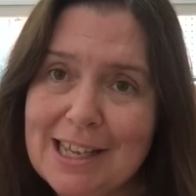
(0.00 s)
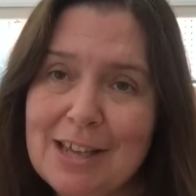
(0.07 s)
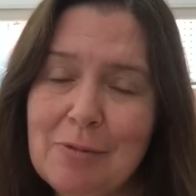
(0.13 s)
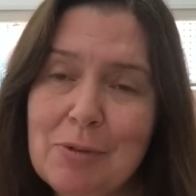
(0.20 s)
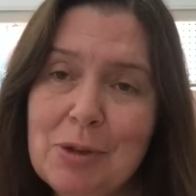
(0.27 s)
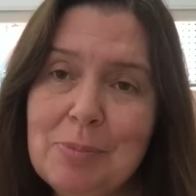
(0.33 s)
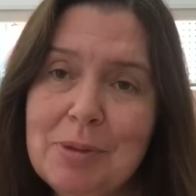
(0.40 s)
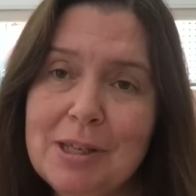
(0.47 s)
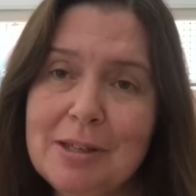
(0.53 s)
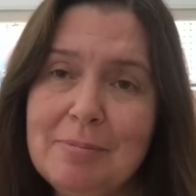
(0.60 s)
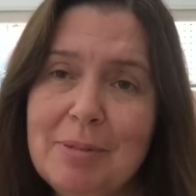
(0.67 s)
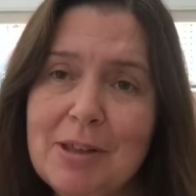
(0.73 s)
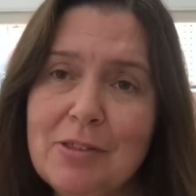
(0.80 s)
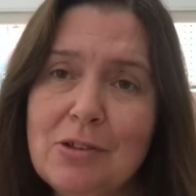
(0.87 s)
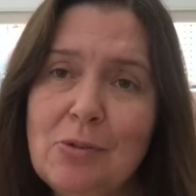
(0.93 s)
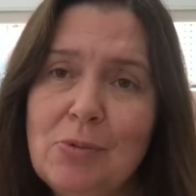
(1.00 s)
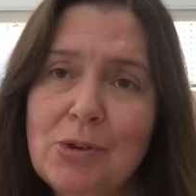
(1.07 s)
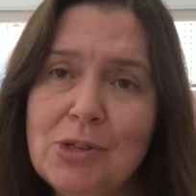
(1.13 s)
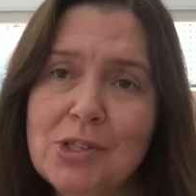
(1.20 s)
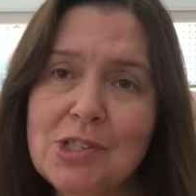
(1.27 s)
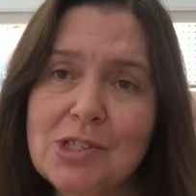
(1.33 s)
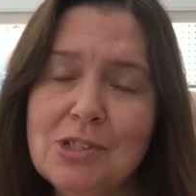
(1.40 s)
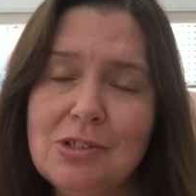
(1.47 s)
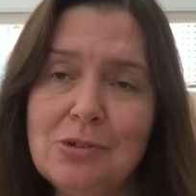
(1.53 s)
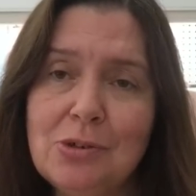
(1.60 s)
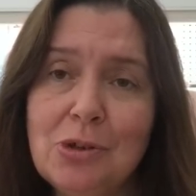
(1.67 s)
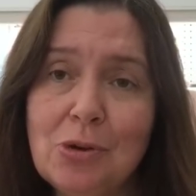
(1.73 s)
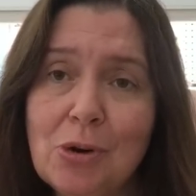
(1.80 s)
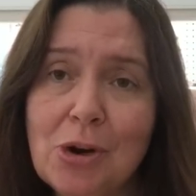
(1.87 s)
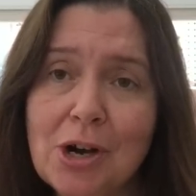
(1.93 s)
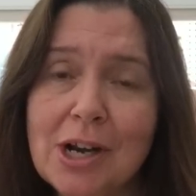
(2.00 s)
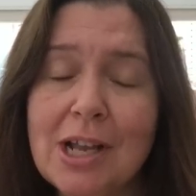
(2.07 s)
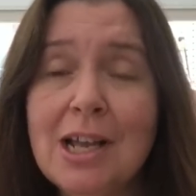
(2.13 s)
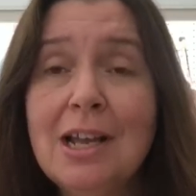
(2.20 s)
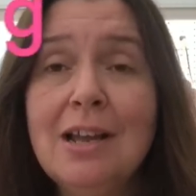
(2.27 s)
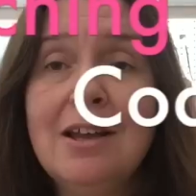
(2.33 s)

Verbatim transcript: It will be in Bethel Woods, New York,